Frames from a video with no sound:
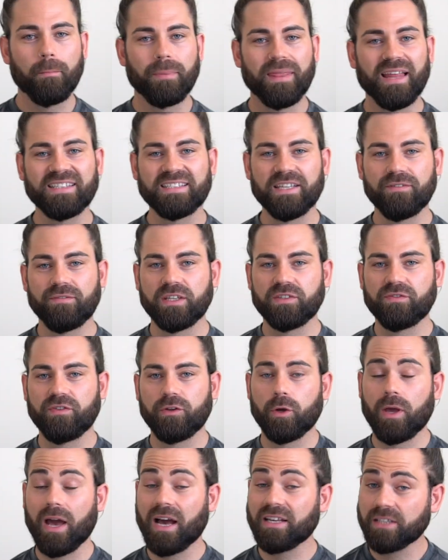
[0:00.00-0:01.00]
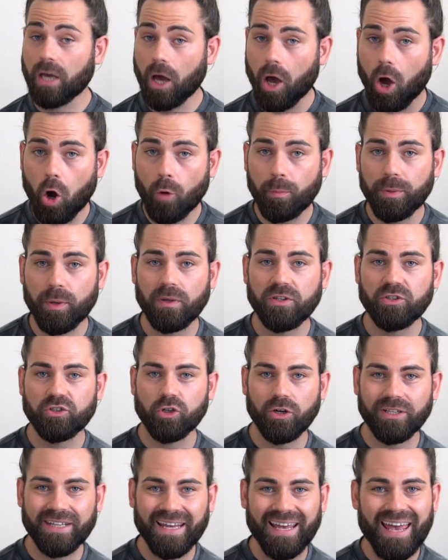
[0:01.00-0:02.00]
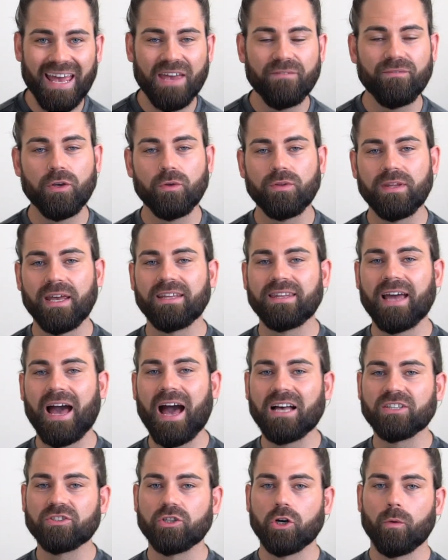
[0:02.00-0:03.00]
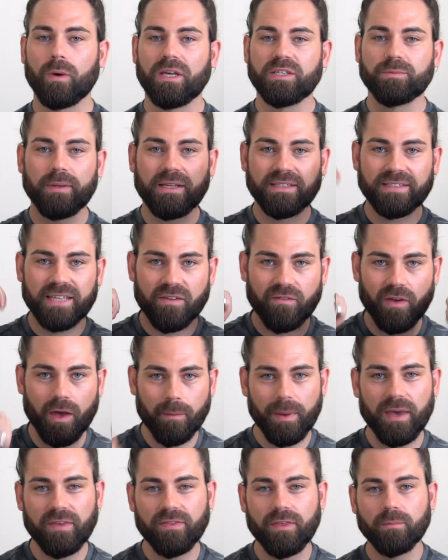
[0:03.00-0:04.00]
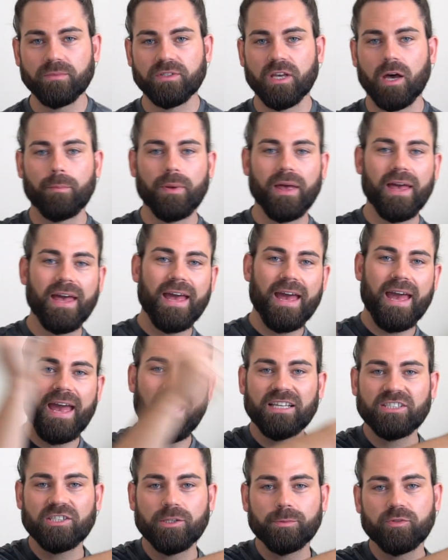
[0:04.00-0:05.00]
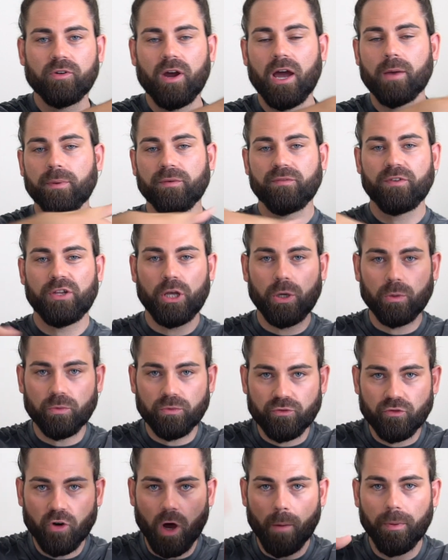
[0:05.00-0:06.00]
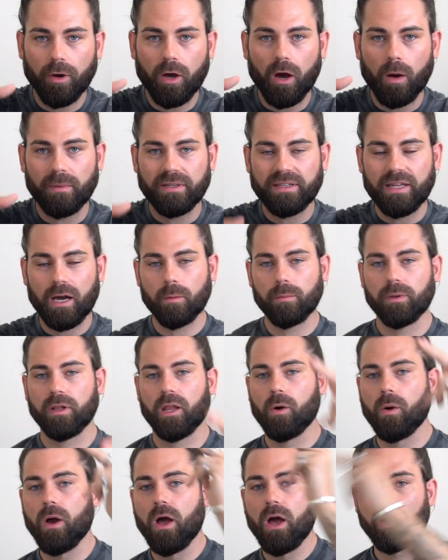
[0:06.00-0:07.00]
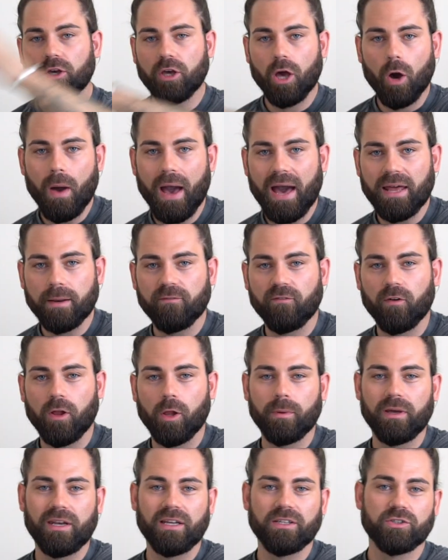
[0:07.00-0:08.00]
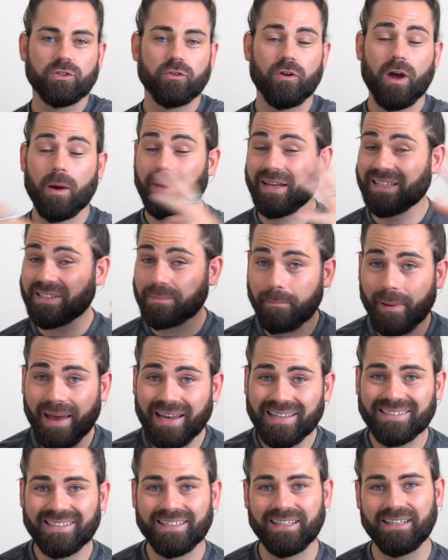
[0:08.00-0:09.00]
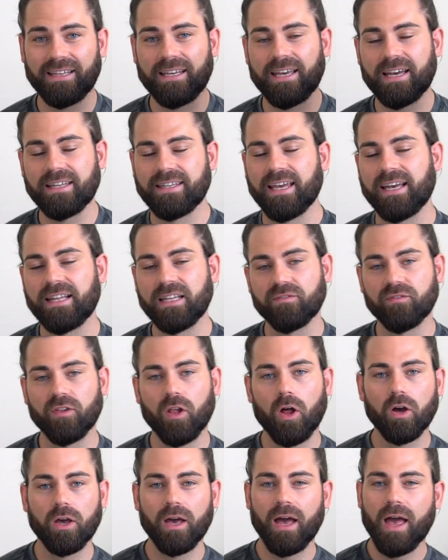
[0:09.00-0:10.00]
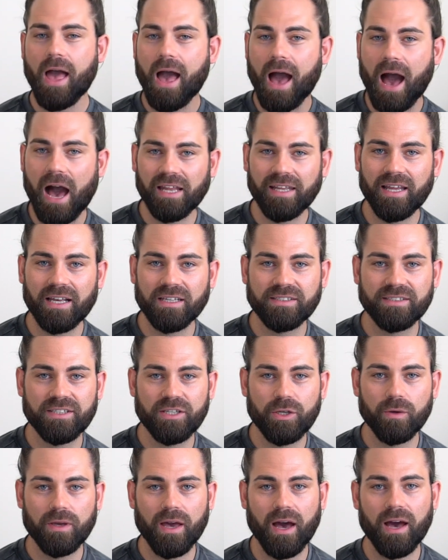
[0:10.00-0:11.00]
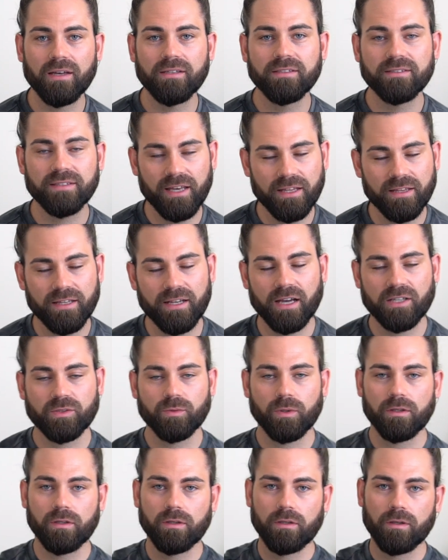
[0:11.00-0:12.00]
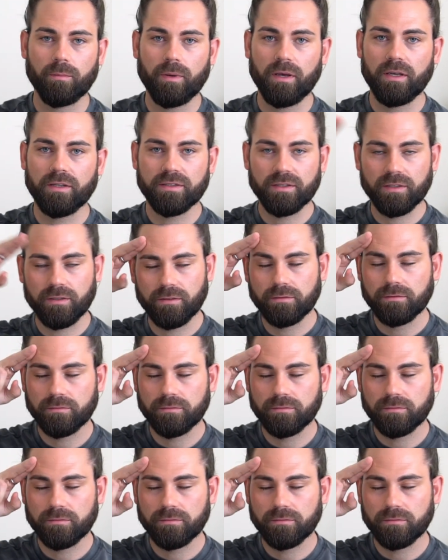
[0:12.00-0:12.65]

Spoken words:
But that's it for this video, guys. I hope you enjoyed it. If you did, as always, please give it a big thumbs up. Hit subscribe if you're new. Drop a comment down below. Go ahead and follow me on Instagram. It's basically a daily vlog. And I'll see you guys in the next one. Peace.